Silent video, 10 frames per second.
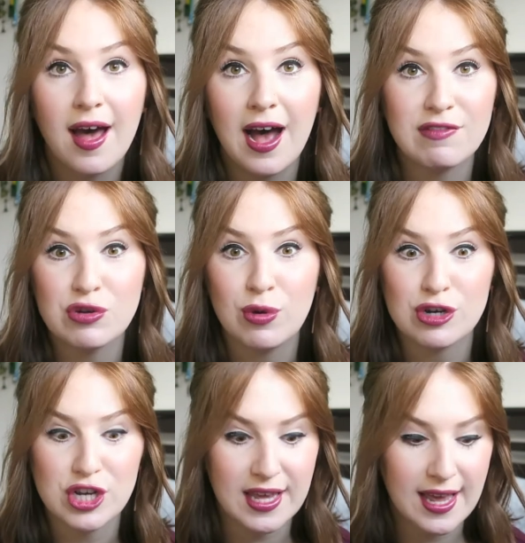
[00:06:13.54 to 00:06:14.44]
after
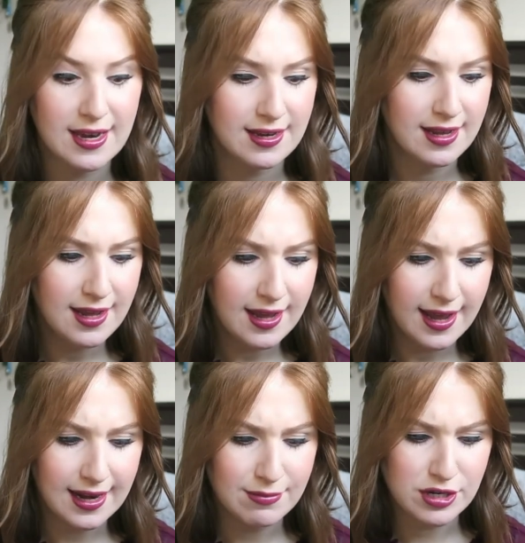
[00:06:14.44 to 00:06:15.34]
washing it.
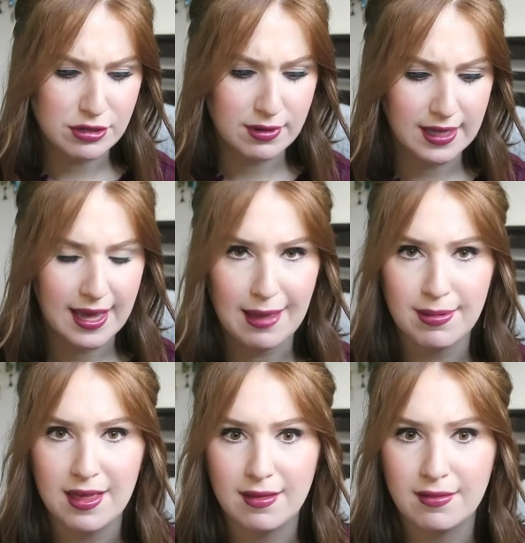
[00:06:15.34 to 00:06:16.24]
And I'm just really
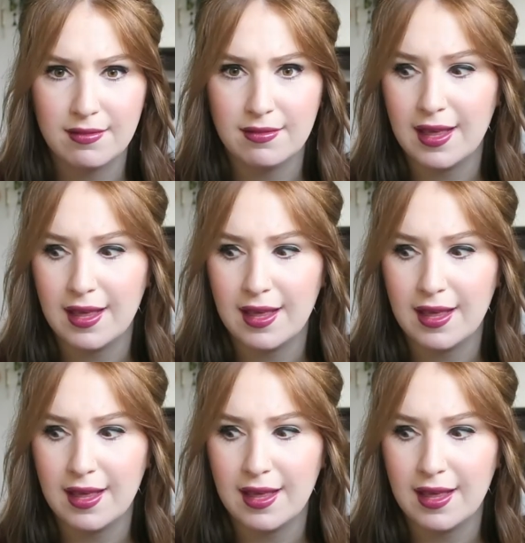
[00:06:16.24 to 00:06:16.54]
happy,